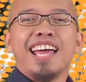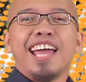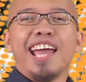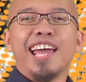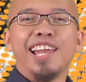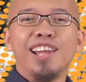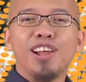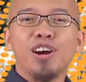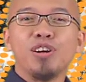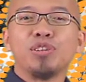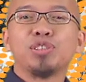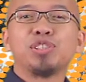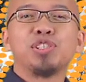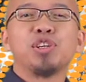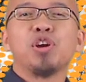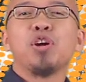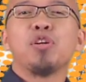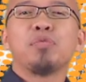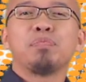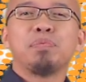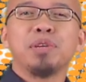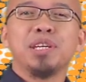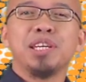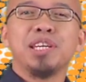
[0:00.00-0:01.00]
Hello,
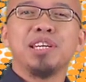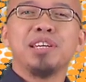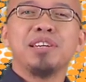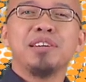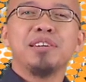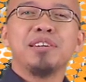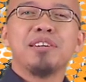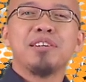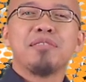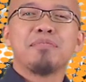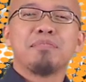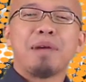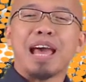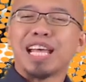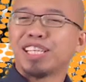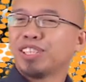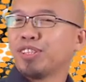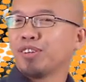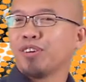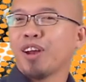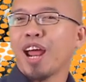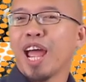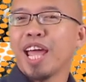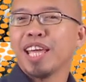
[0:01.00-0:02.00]
COP!
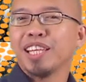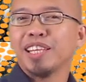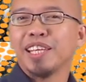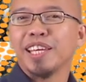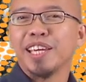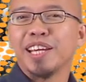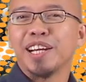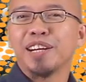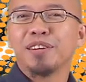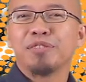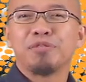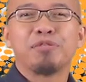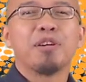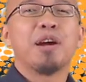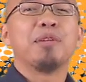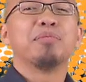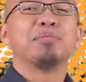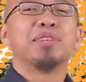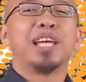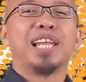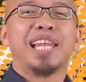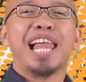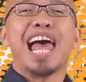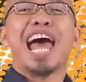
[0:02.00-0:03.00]
Pastor Ryan here from
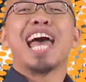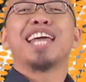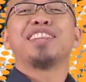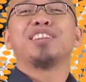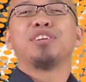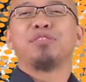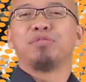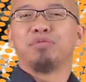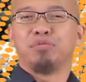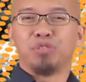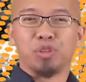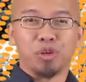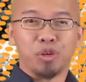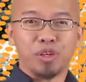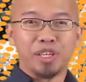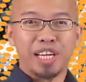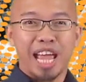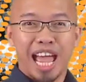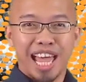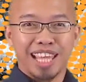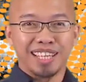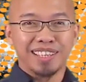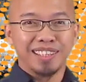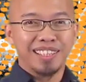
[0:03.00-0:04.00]
the land of
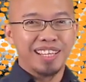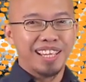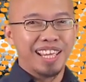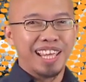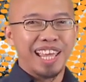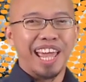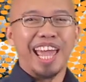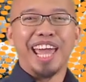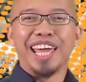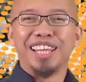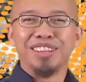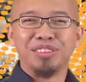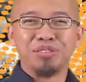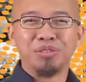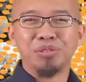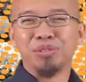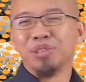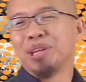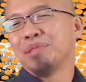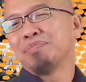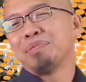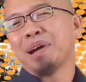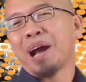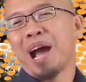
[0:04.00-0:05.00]
durian and
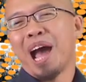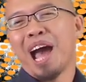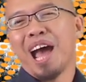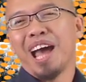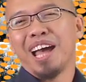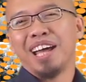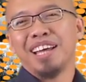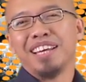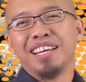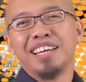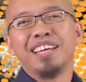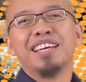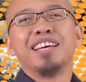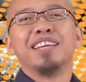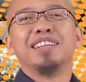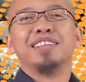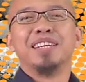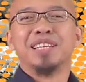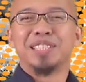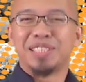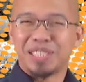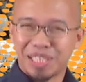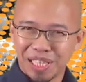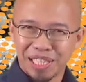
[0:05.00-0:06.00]
tuna pa nga,
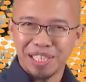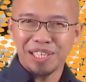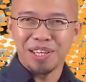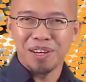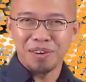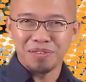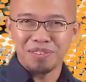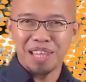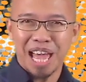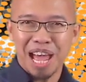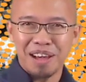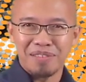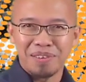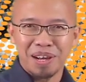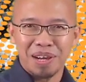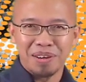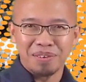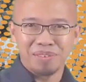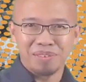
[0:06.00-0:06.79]
the city of Davao.